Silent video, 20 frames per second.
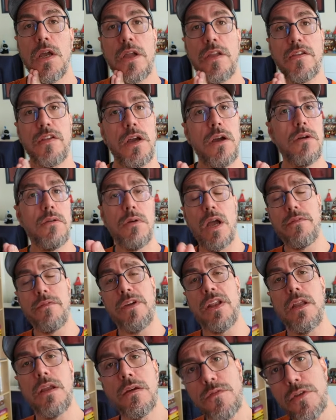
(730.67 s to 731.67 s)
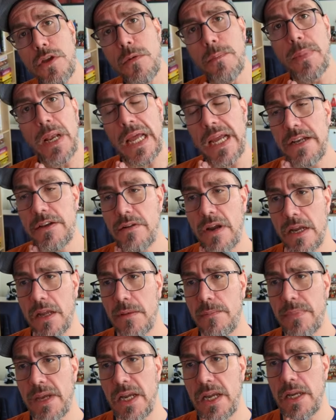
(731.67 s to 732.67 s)
So, have any of you played
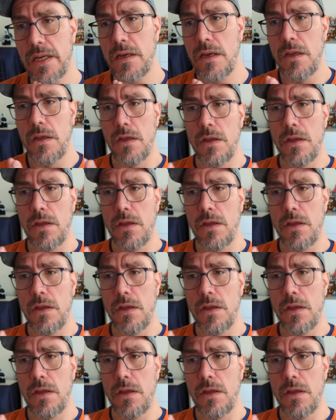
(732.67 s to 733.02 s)
Dragonbane?